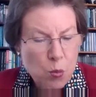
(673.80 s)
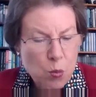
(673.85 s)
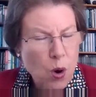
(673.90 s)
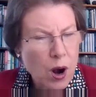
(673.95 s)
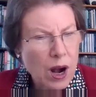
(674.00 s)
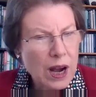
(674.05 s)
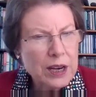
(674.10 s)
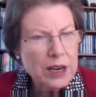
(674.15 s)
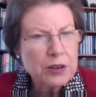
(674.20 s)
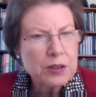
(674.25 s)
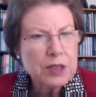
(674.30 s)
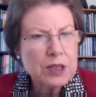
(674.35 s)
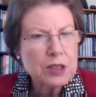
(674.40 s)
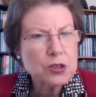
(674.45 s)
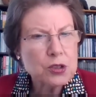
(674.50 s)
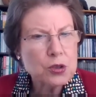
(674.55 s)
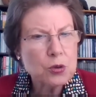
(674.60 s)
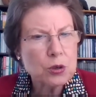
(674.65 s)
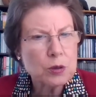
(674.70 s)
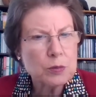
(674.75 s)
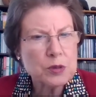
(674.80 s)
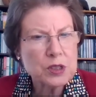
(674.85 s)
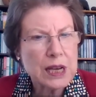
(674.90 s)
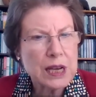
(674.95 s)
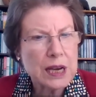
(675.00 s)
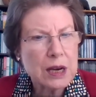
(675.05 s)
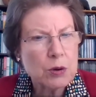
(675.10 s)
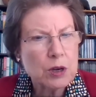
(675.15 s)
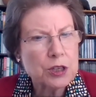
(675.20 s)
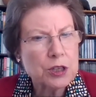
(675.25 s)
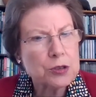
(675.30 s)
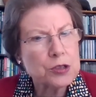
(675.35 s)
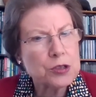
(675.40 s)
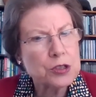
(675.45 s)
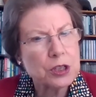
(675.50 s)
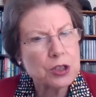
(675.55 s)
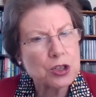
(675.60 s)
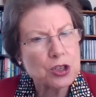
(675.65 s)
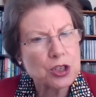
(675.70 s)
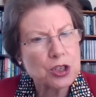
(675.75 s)
And why are these norms now under
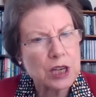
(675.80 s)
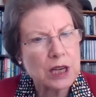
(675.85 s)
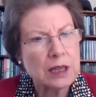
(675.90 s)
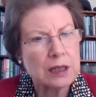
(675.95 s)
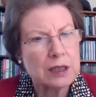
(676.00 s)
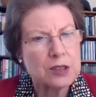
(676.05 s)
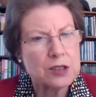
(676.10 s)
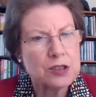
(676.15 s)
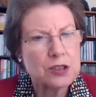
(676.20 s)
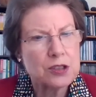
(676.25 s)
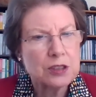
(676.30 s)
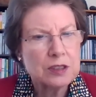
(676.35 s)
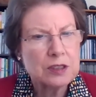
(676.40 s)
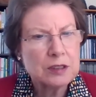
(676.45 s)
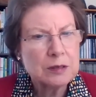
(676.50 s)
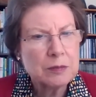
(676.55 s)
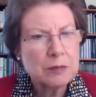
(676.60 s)
such challenge?